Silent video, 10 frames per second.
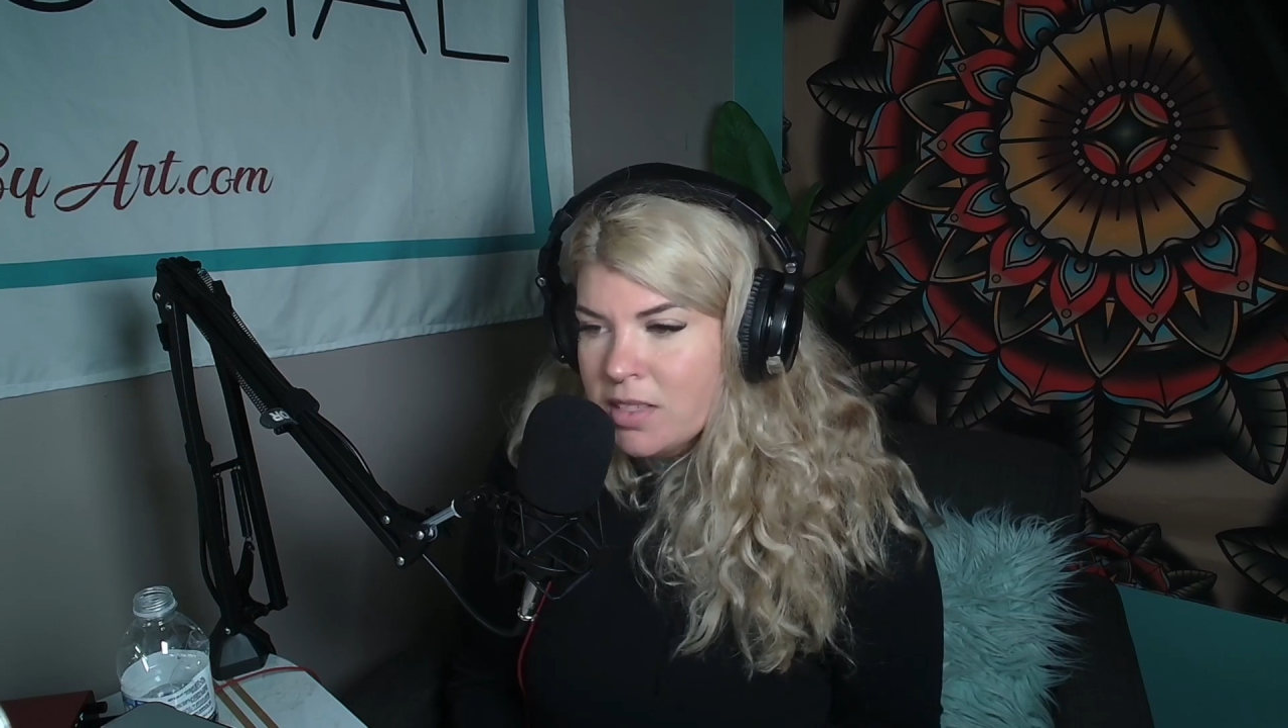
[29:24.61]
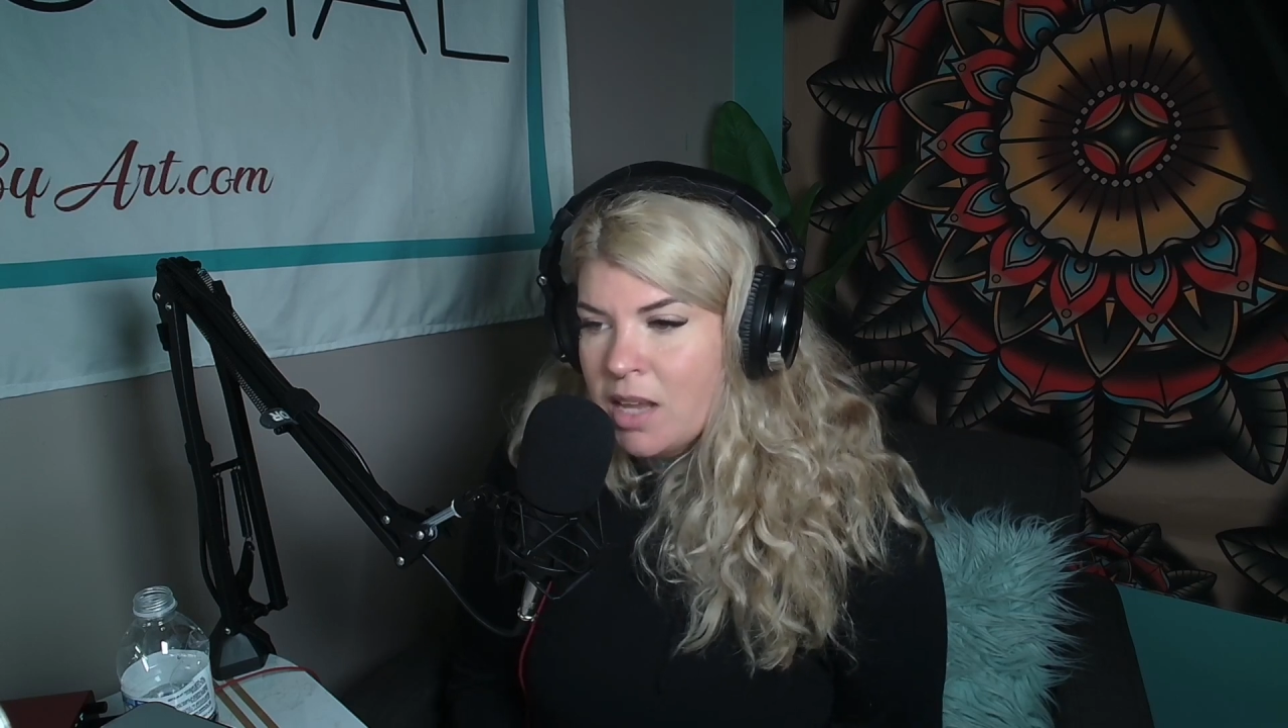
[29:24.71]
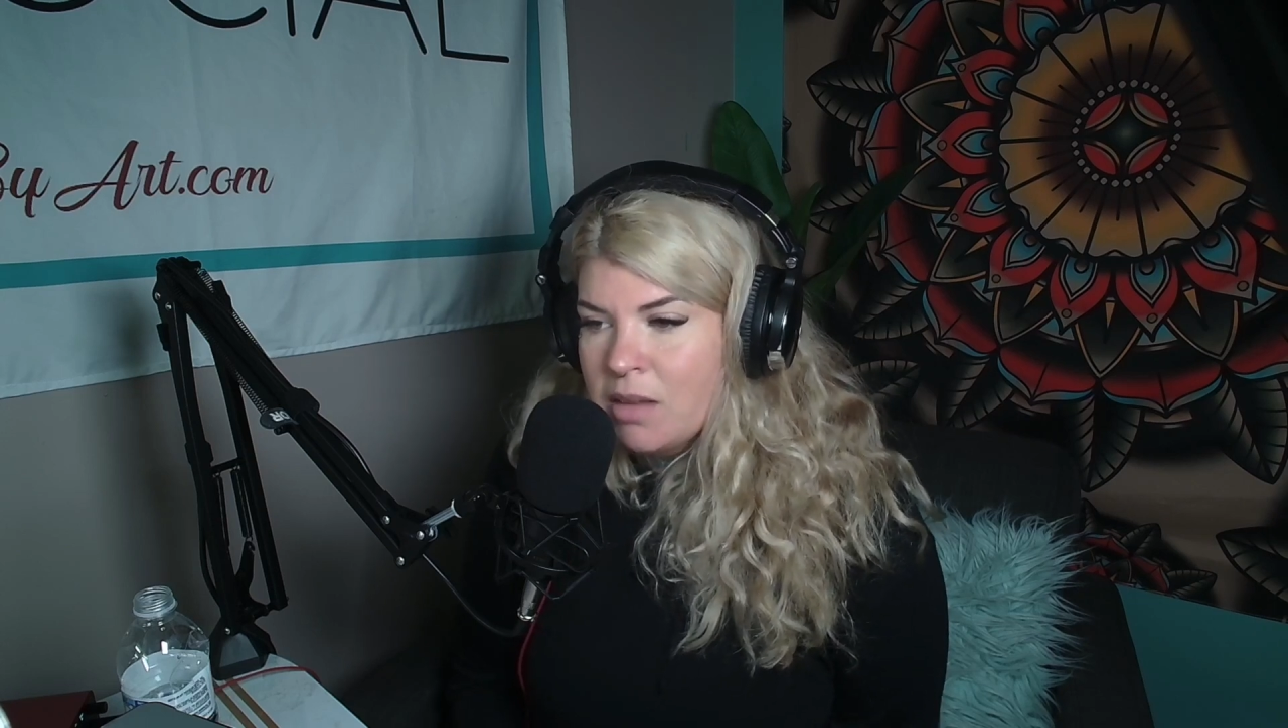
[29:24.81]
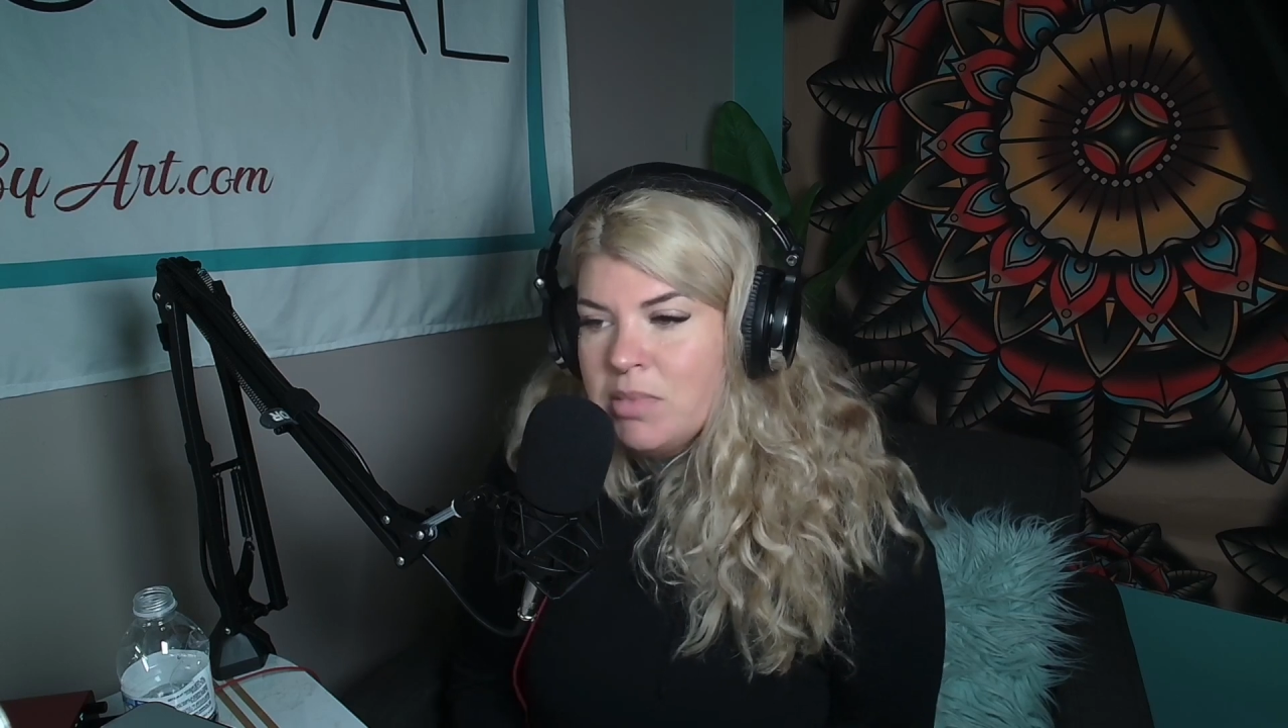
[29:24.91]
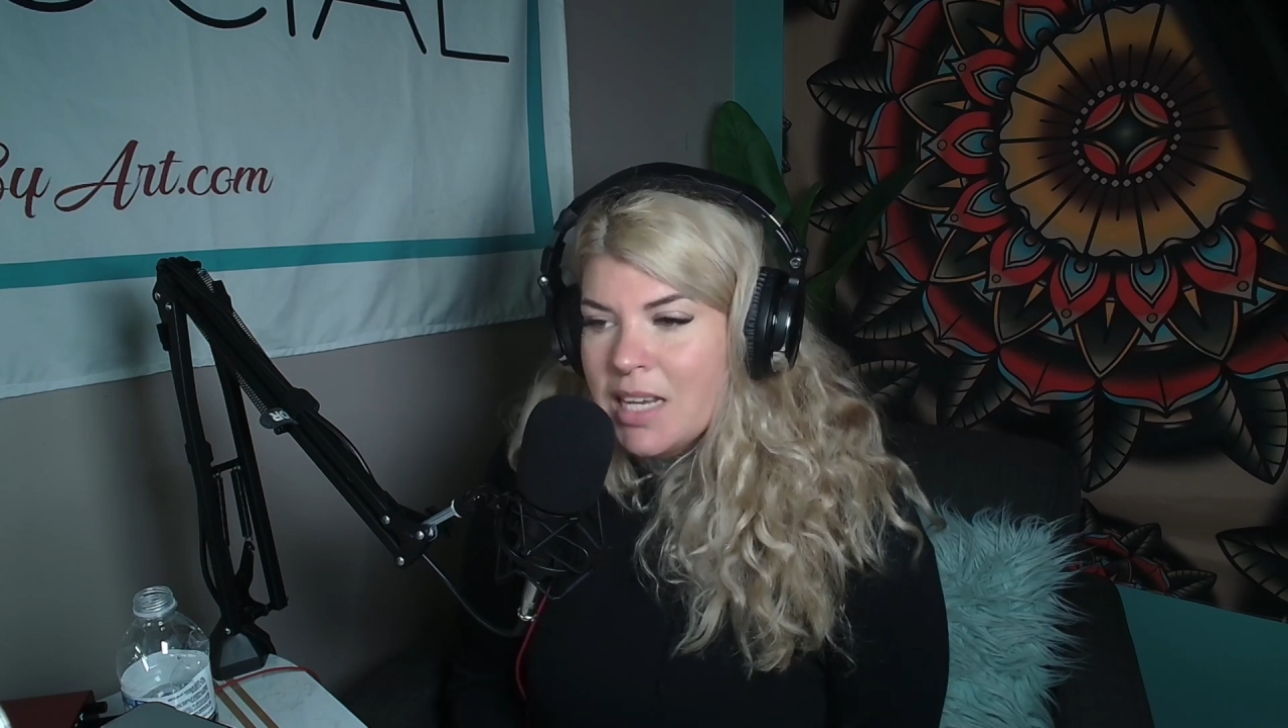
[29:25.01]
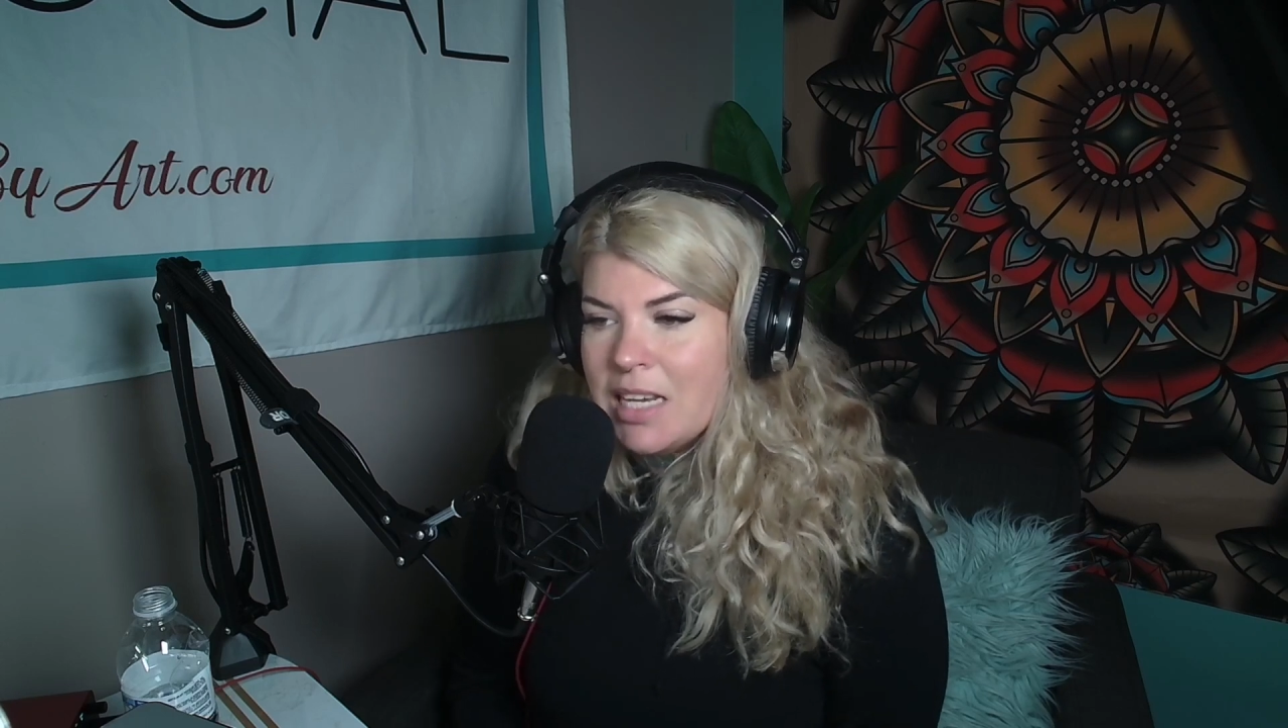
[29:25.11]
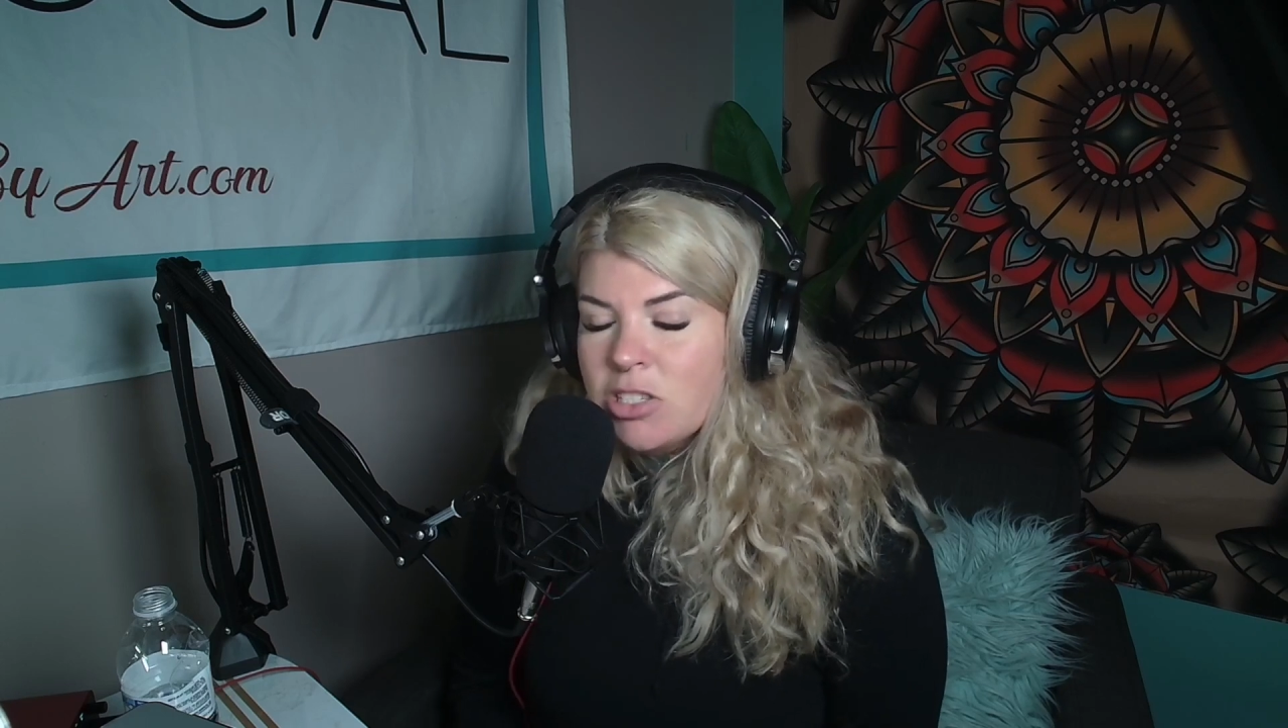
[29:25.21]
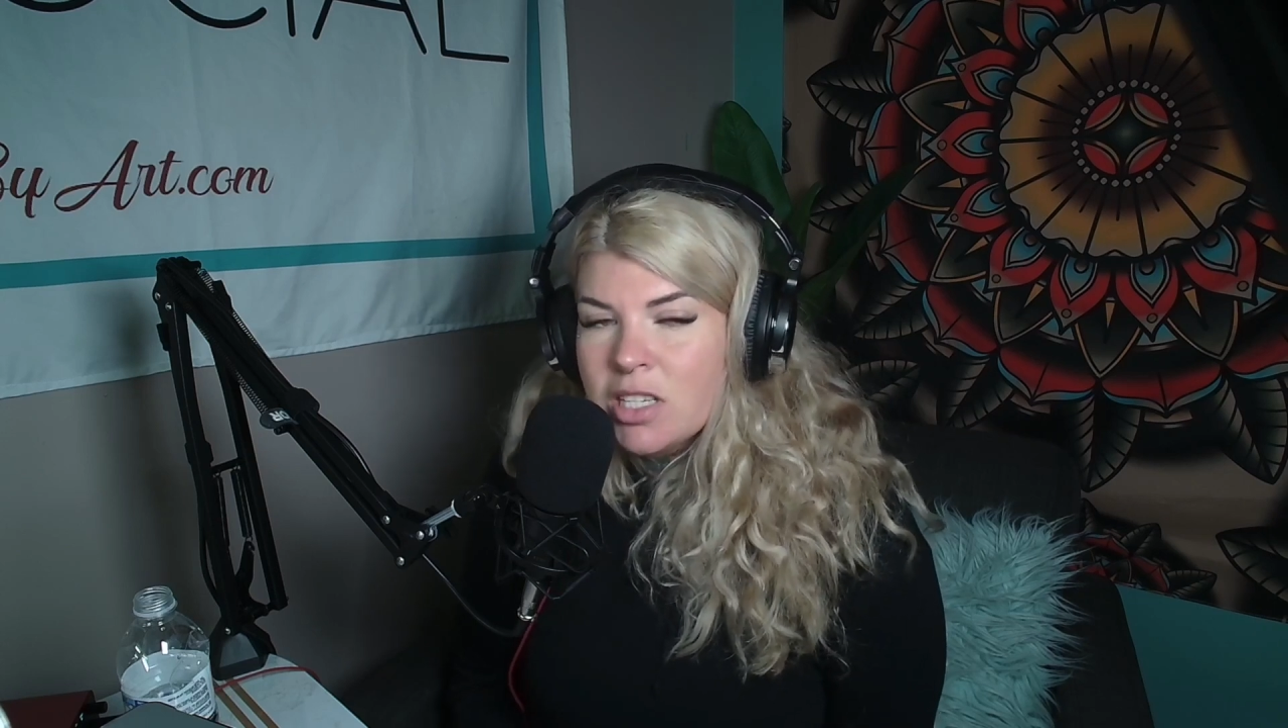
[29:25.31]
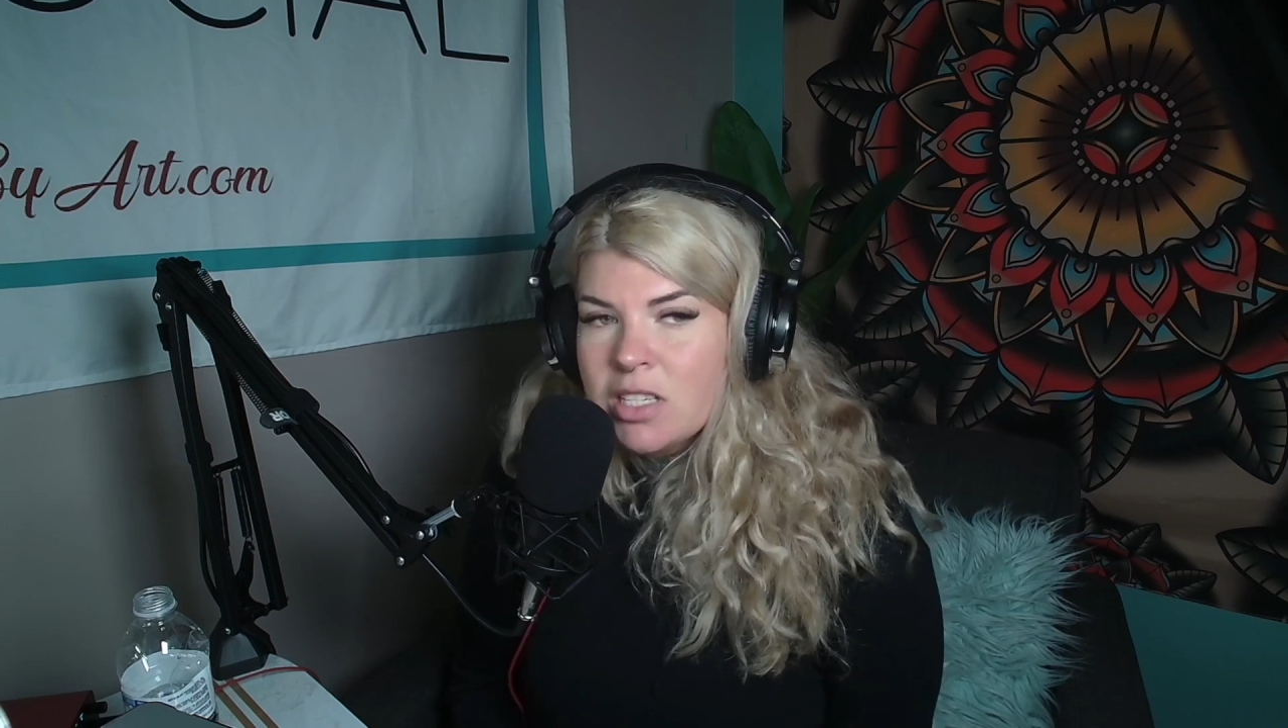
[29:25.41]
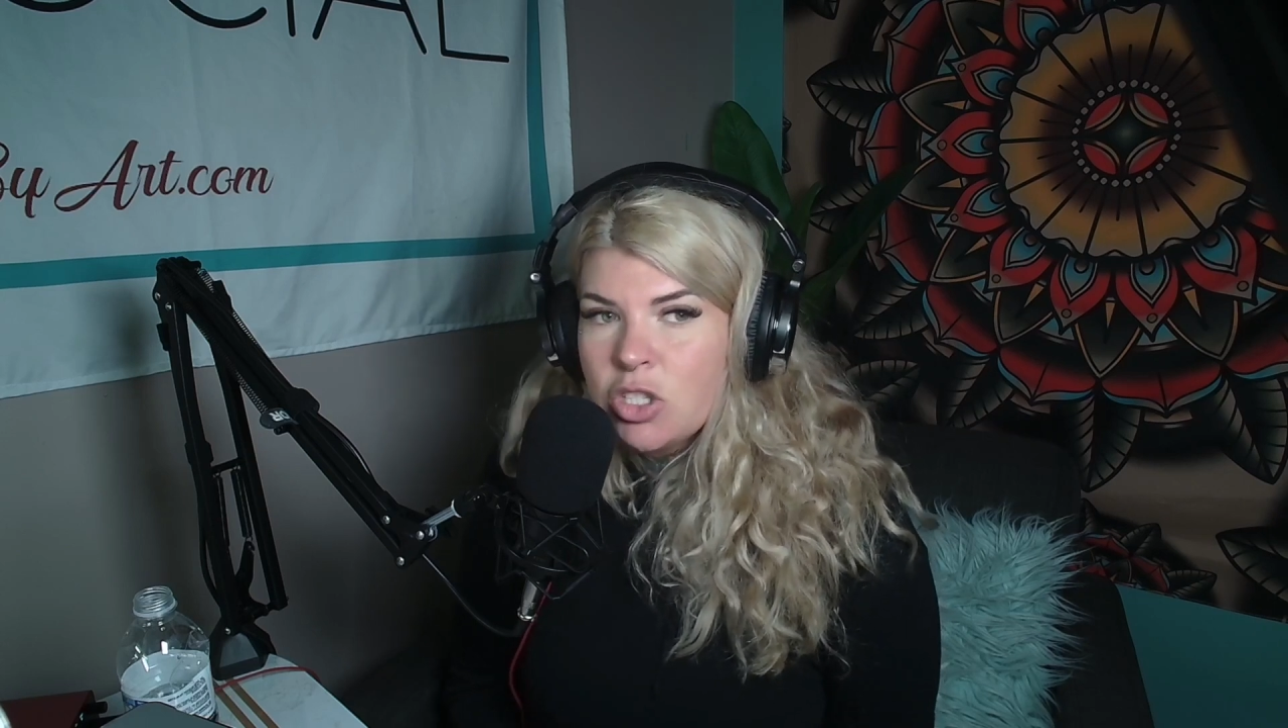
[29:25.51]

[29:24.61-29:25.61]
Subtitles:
temptation